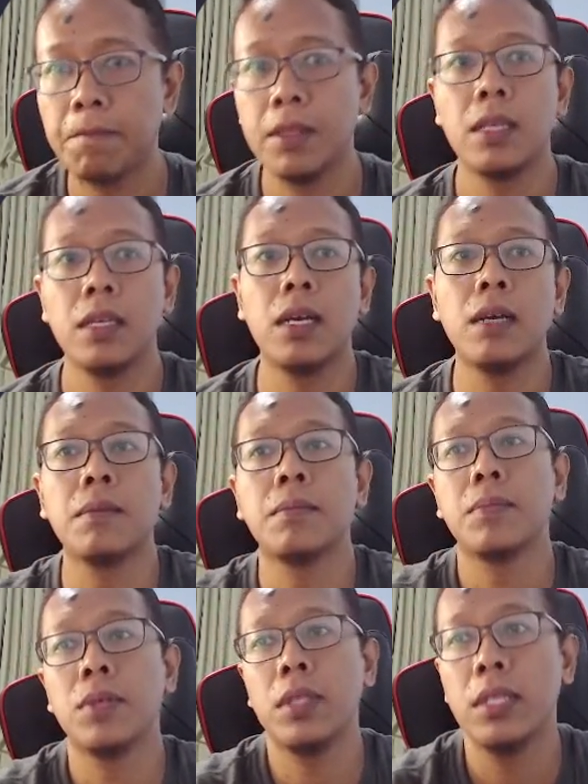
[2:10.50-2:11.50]
Yeah,
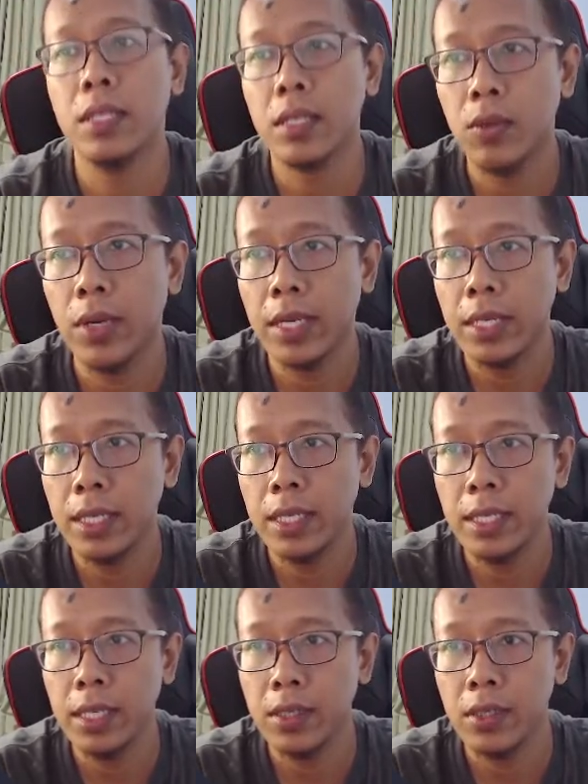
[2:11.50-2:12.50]
put this query
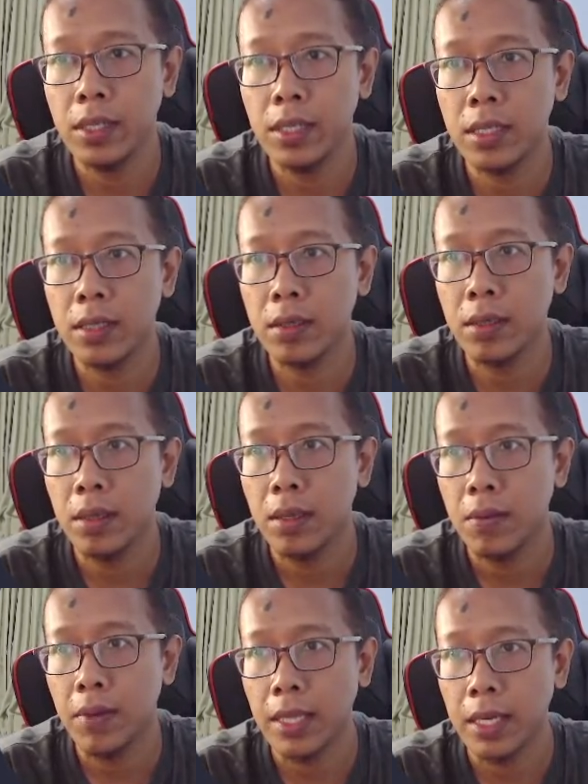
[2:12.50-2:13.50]
here on
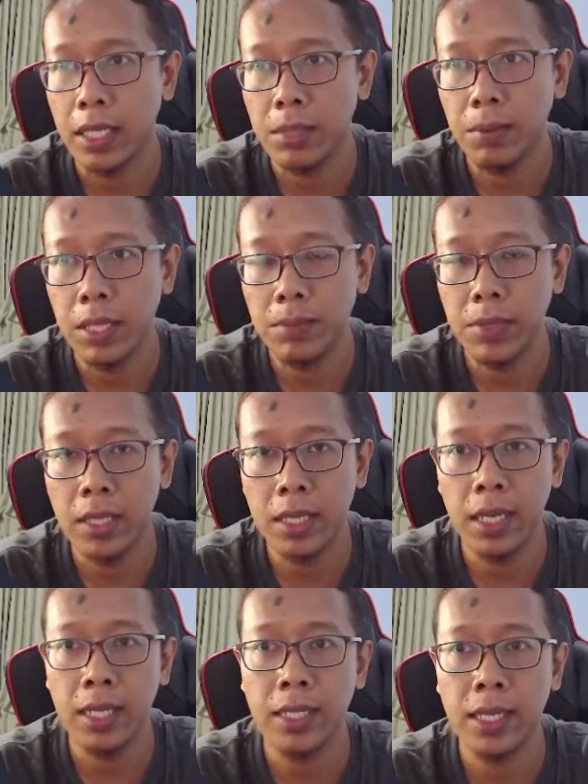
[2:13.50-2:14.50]
Flutter
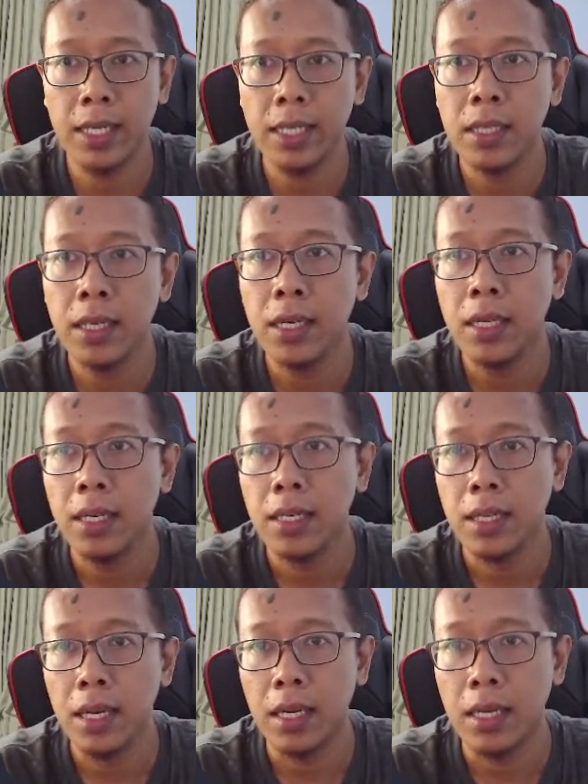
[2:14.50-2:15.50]
experimental and then
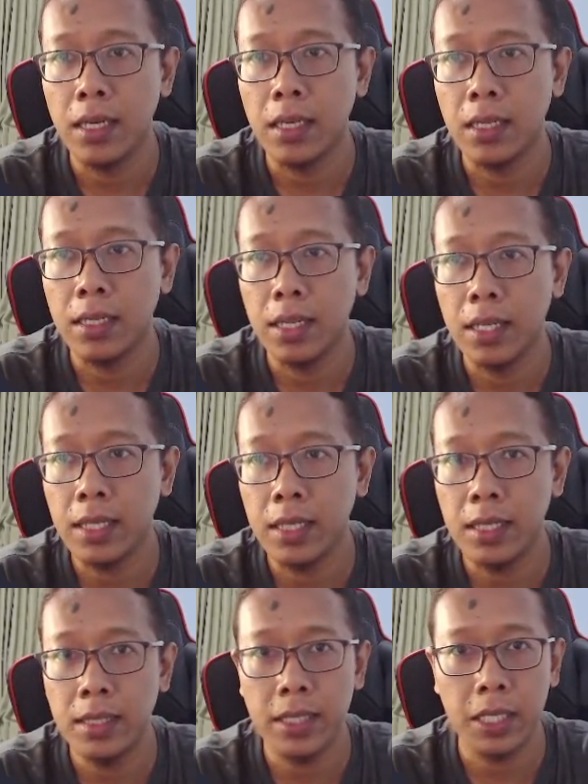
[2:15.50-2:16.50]
tick
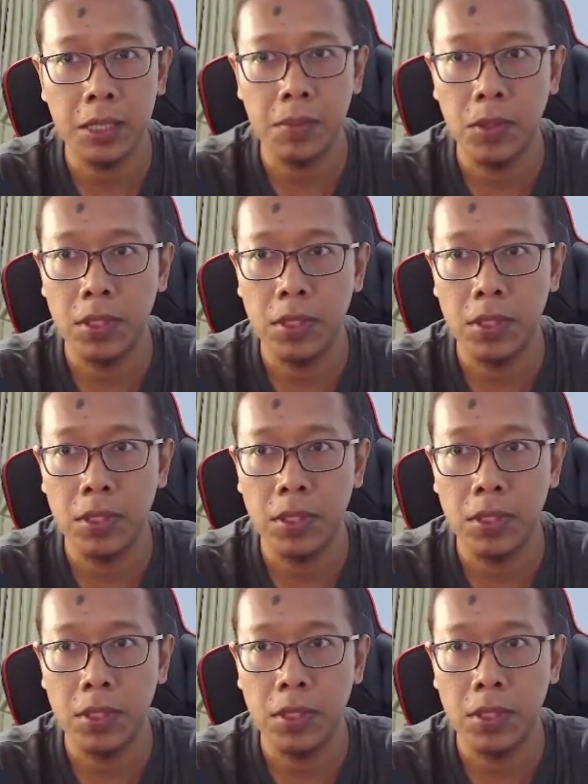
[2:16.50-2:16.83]
this checkbox.